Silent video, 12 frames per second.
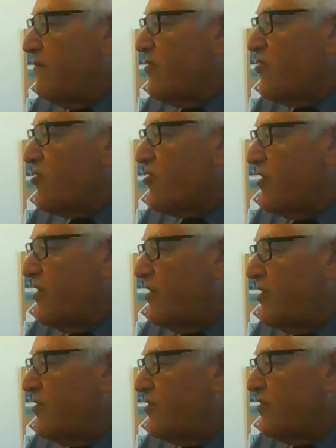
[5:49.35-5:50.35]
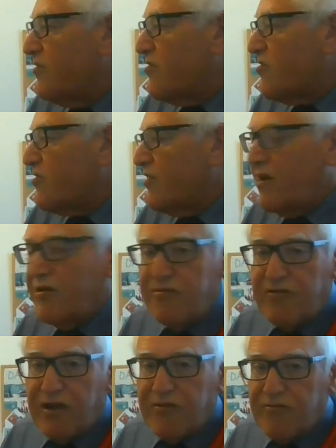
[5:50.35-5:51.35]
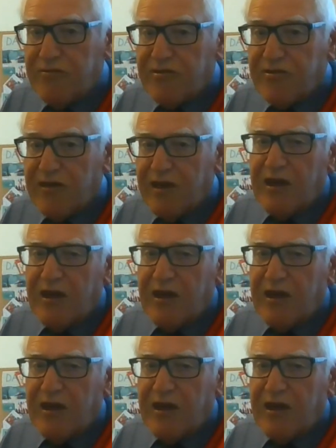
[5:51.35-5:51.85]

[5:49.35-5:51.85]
slurred slow notes.